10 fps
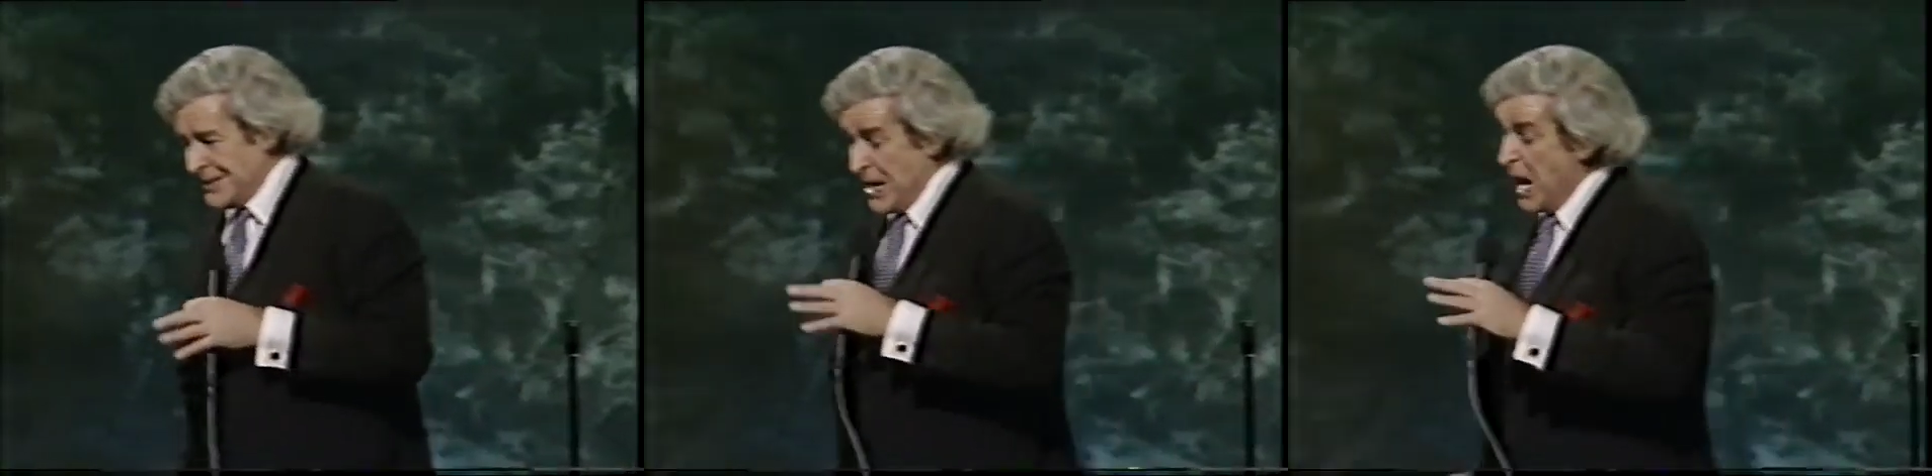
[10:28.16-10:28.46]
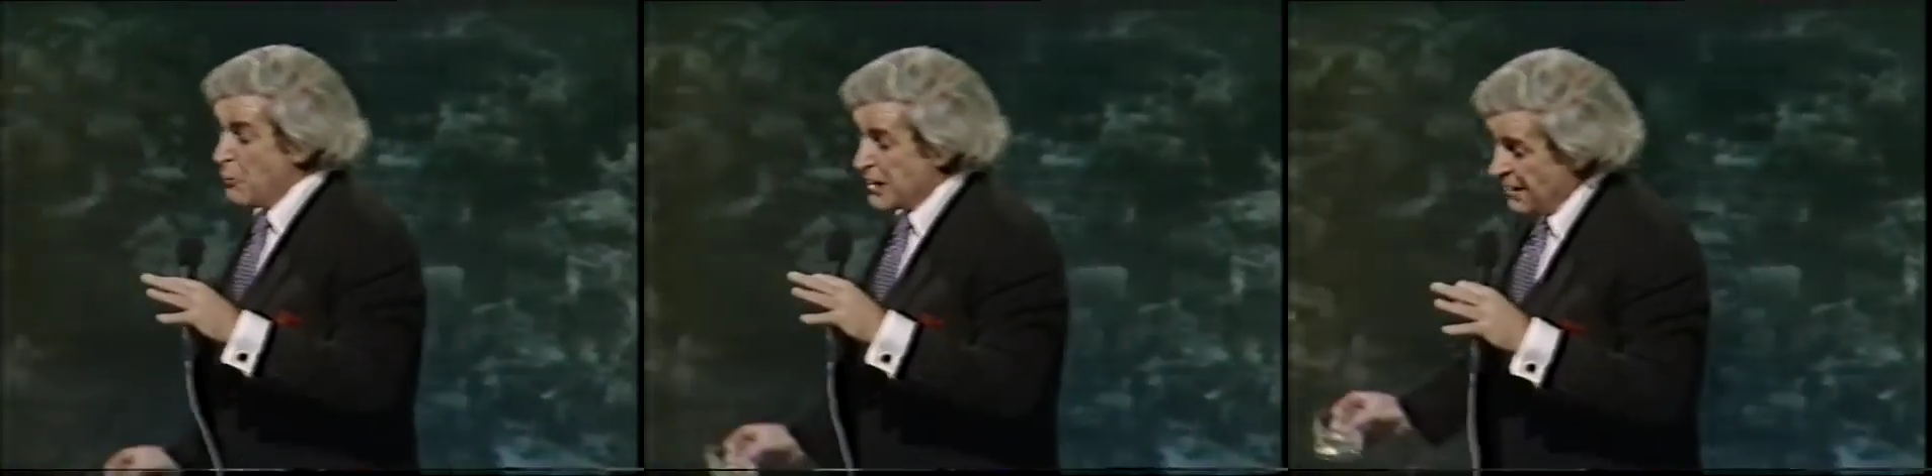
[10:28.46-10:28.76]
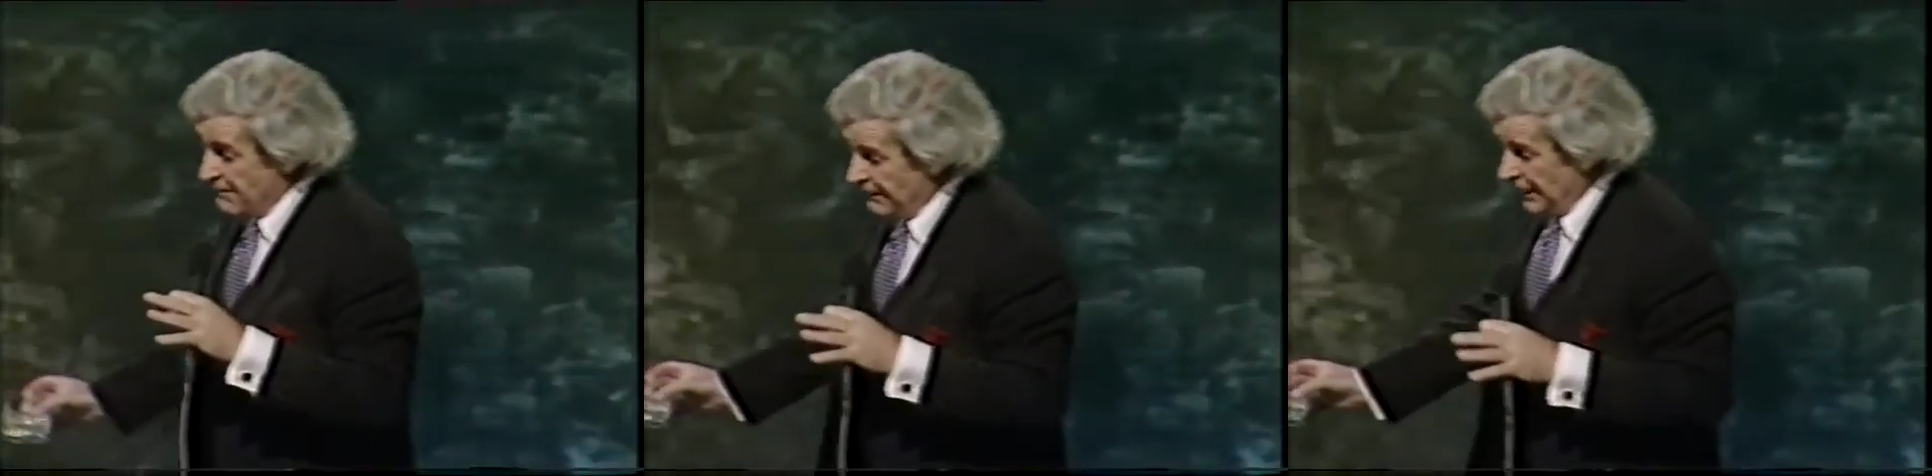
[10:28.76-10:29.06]
Now we
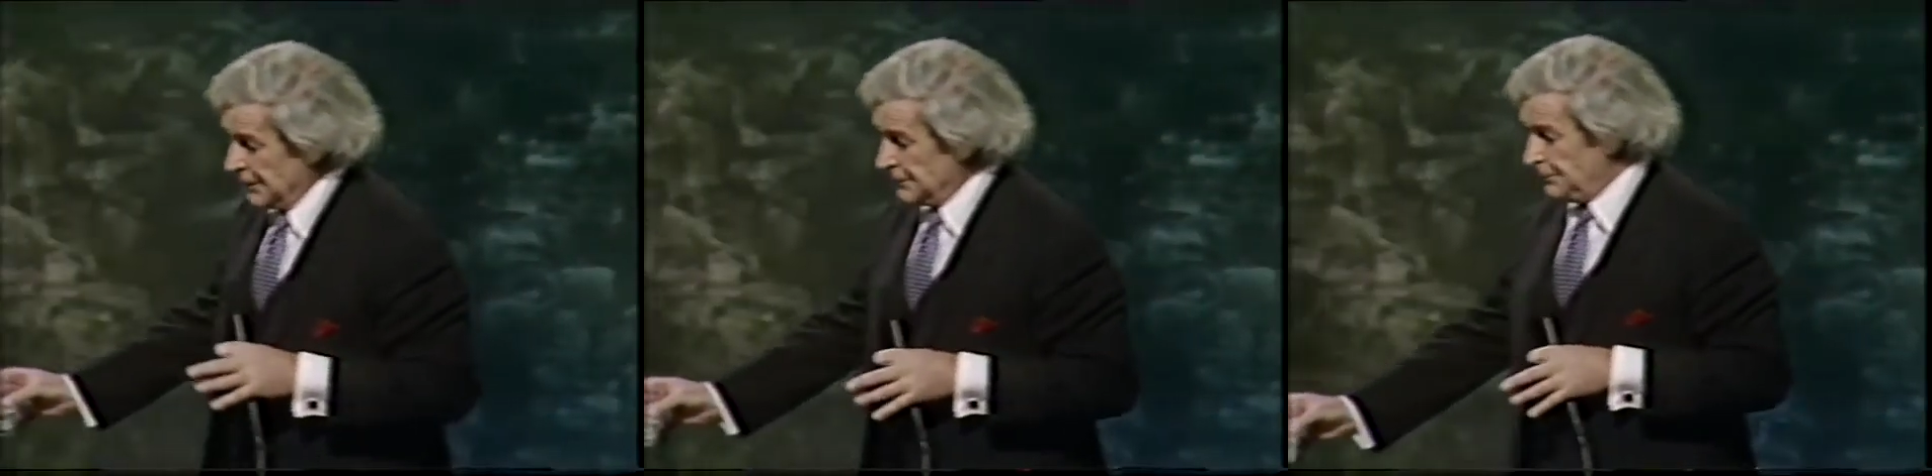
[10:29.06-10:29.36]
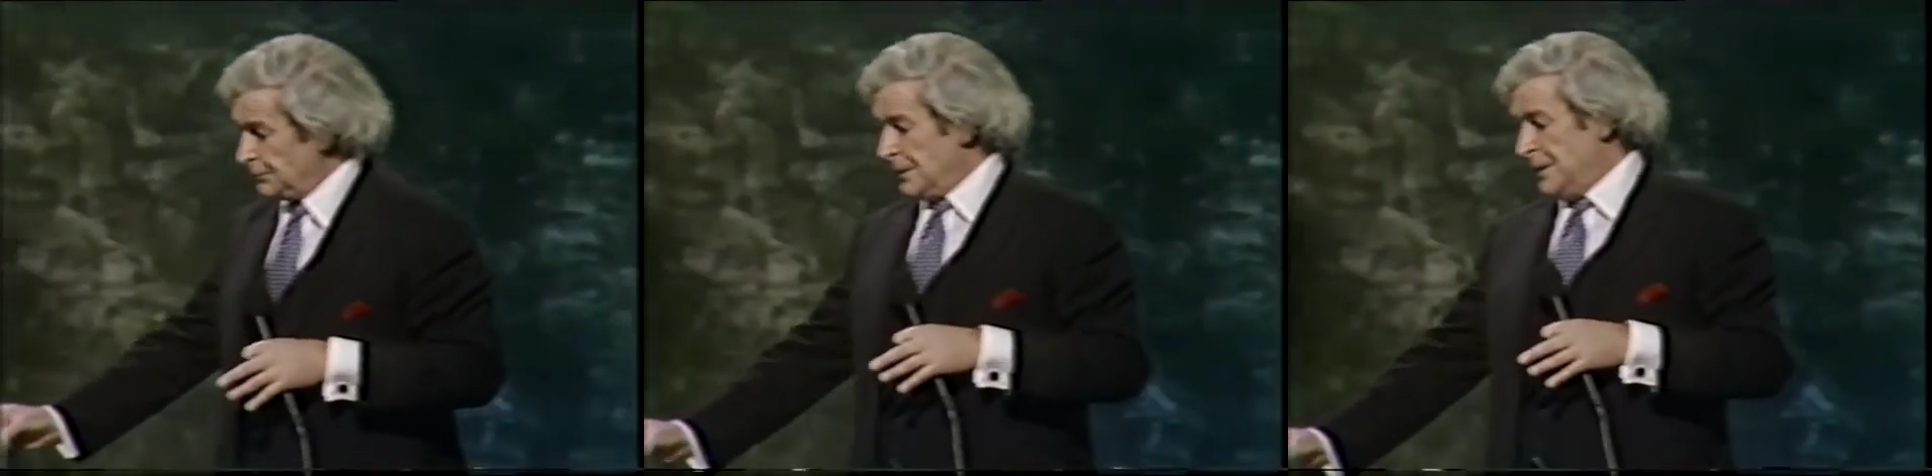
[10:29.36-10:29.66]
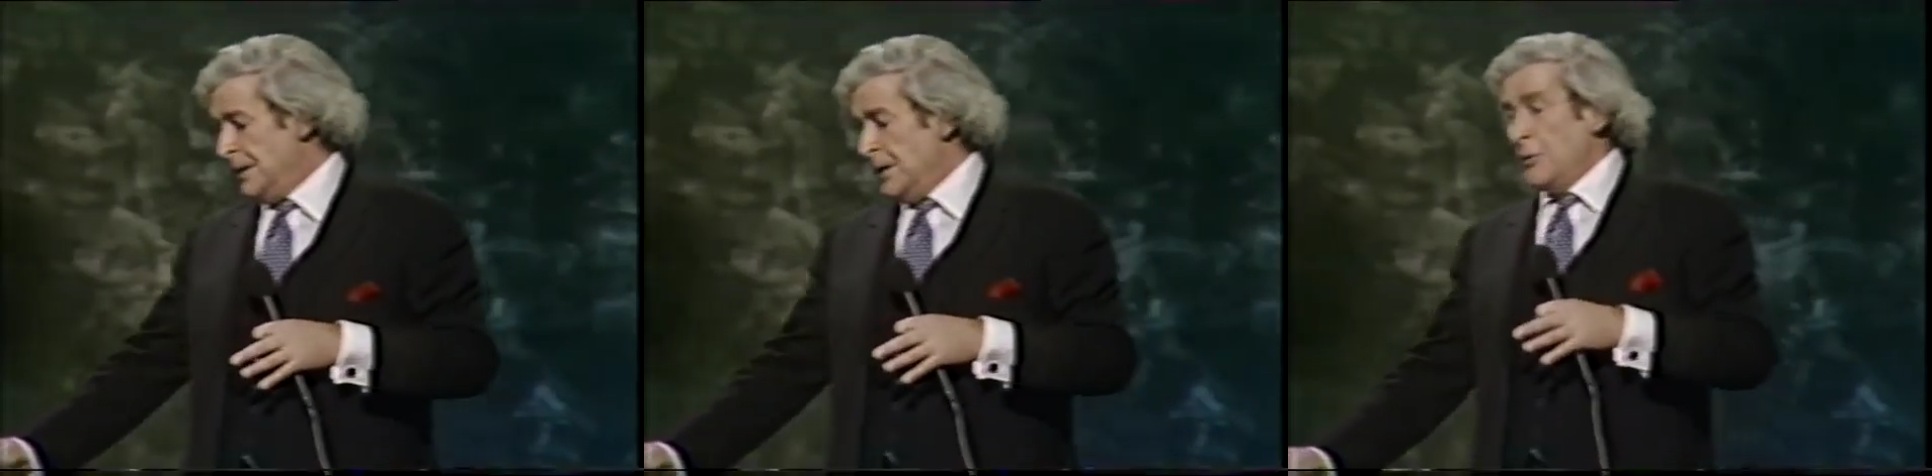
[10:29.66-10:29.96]

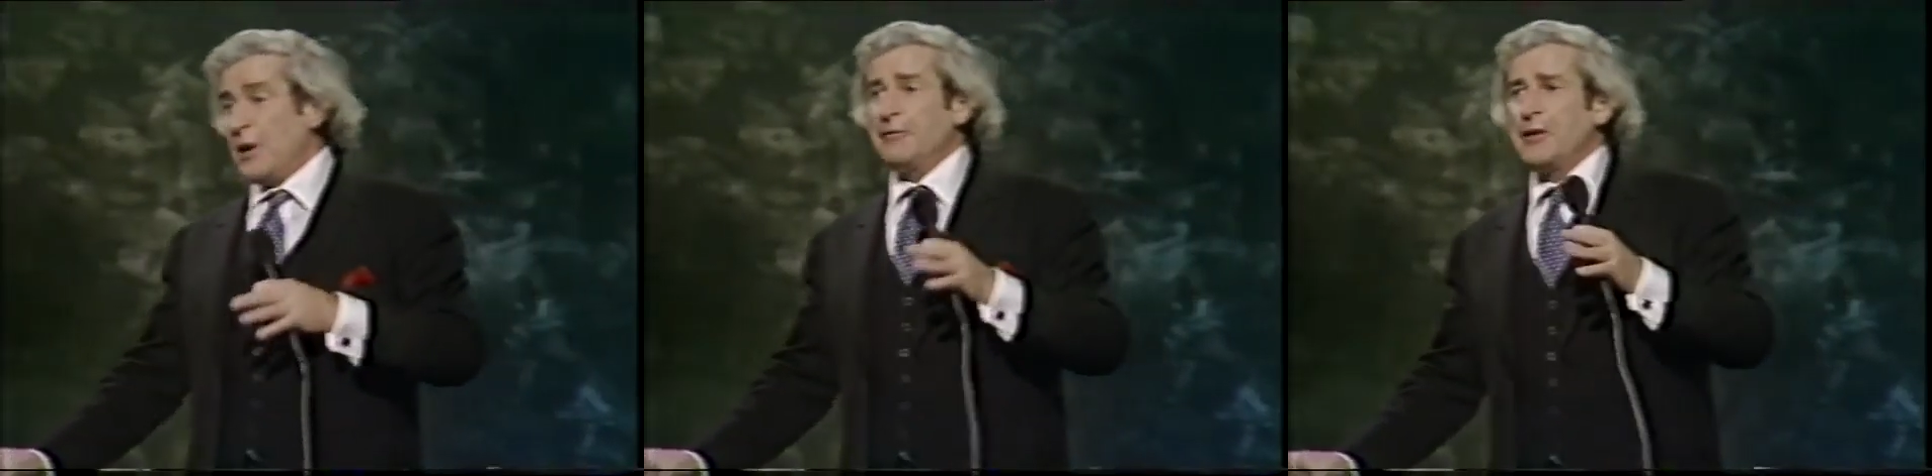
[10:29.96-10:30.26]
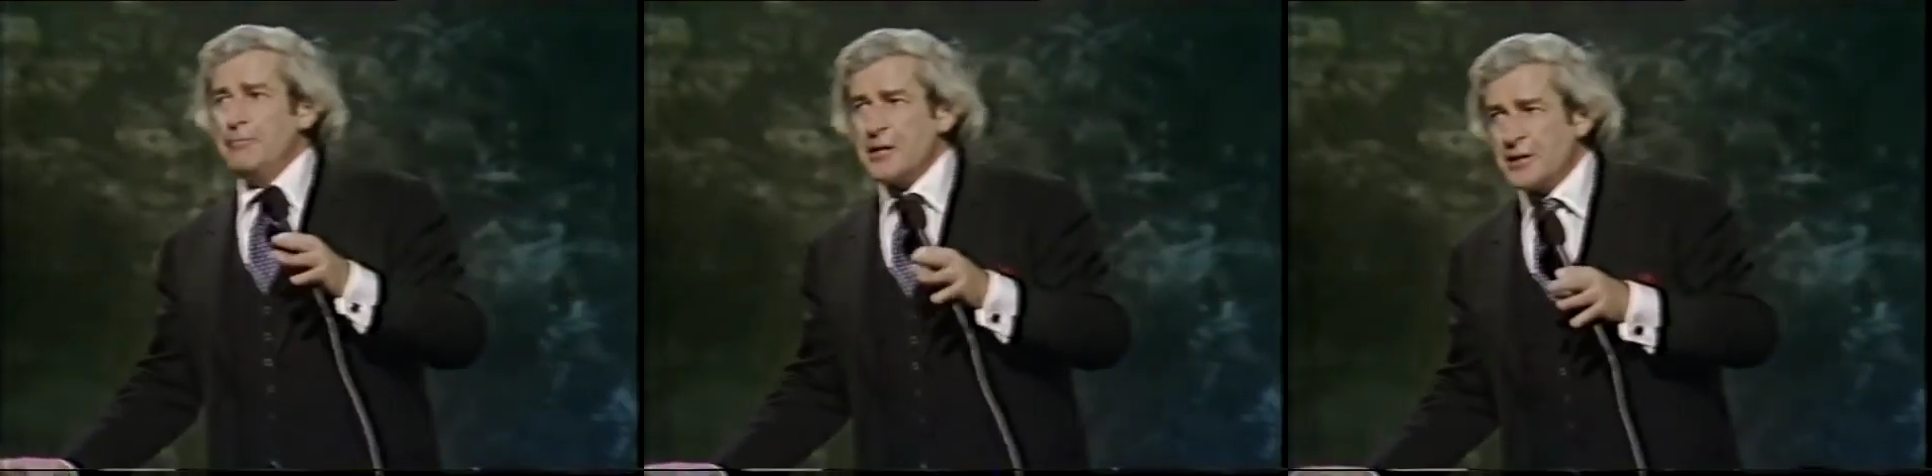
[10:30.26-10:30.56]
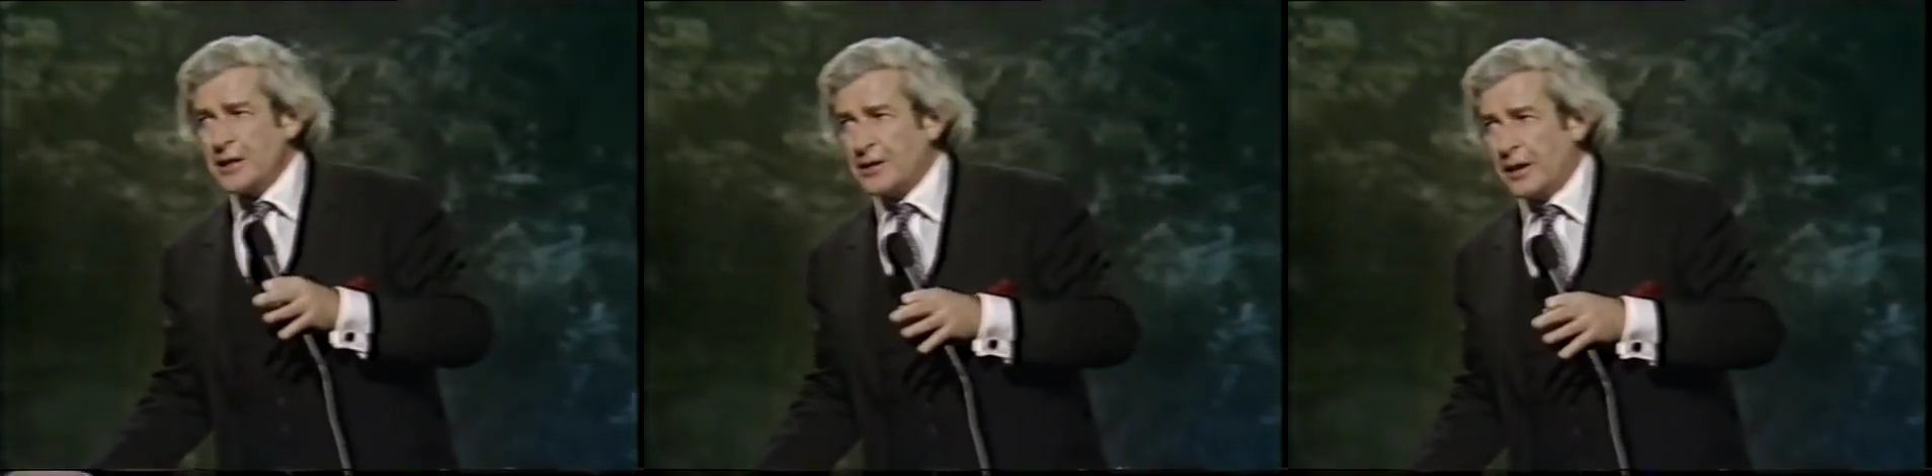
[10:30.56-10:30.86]
have
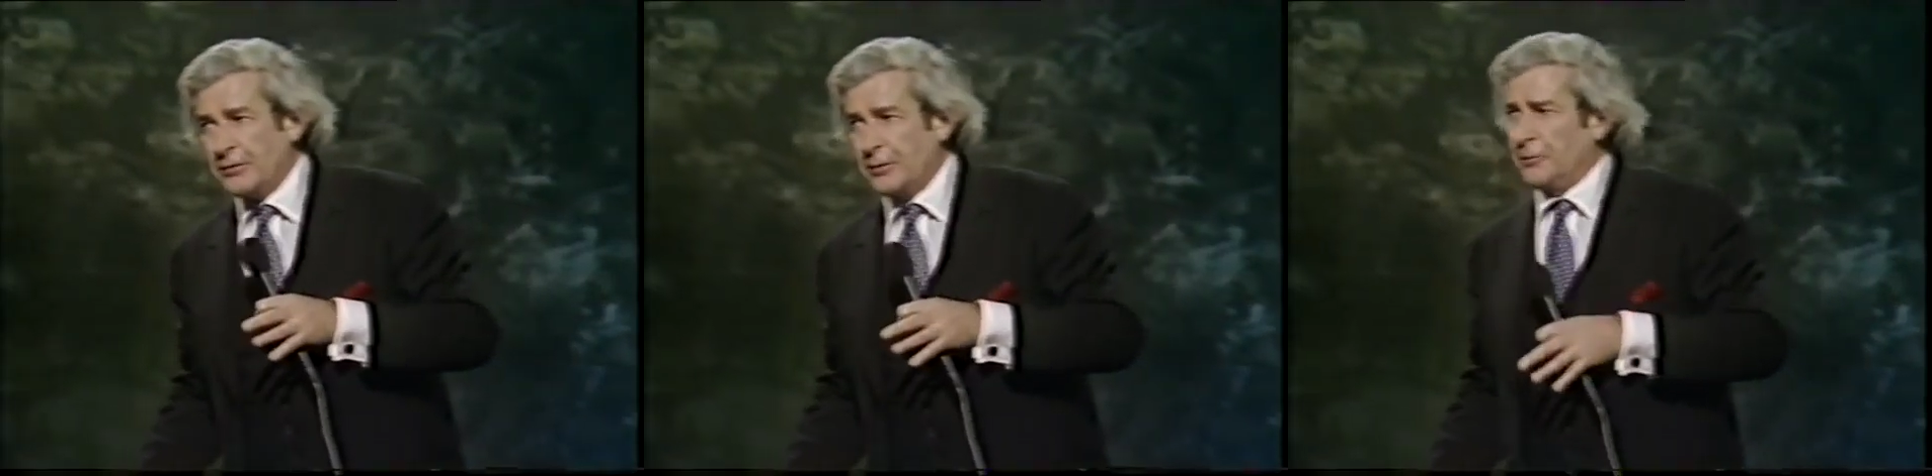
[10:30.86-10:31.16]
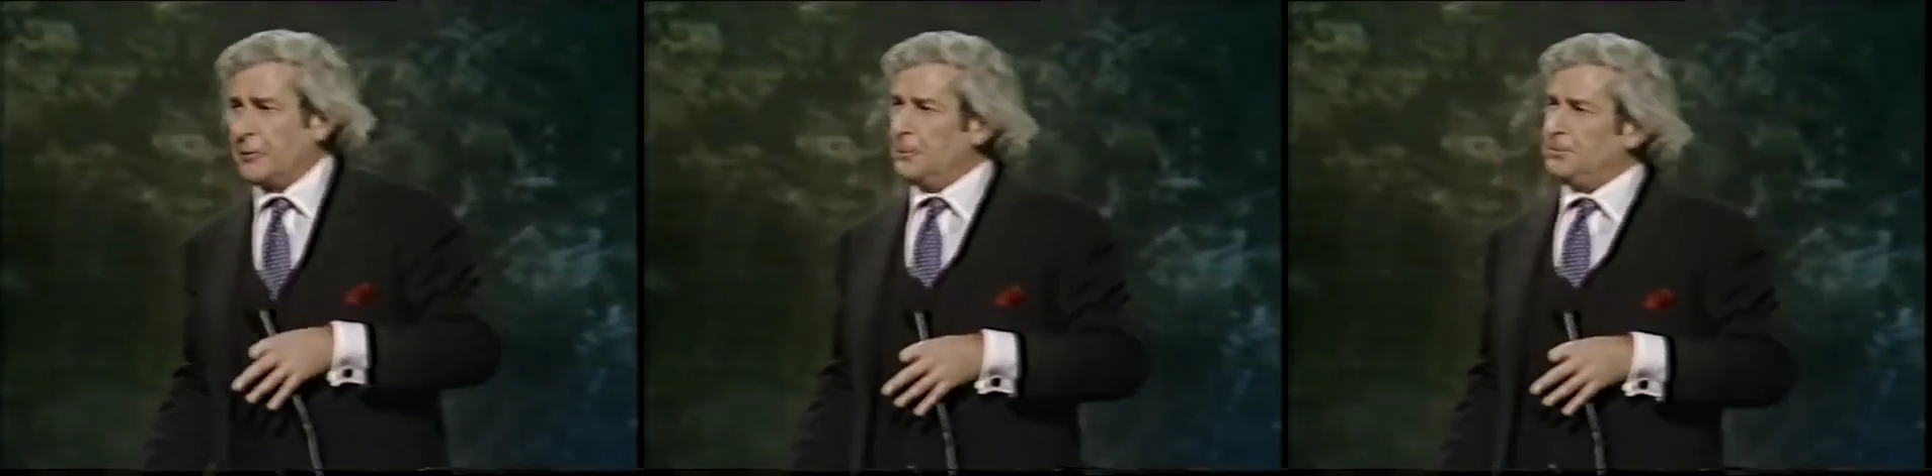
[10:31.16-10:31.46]
domestic telephones,